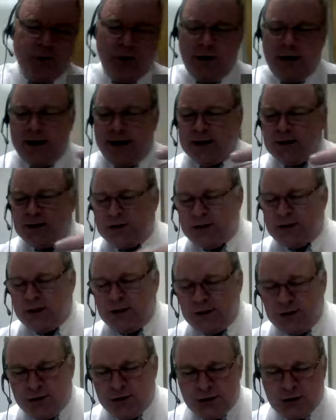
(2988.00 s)
or against
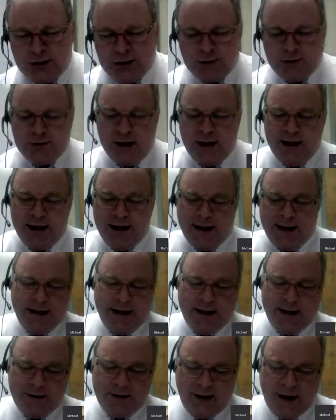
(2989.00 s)
the Jews, in
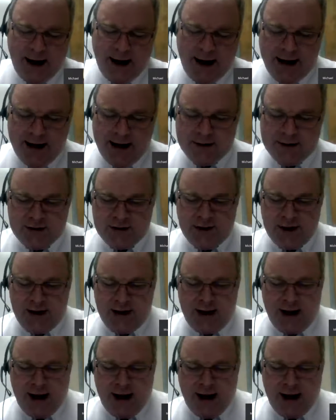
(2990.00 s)
either case,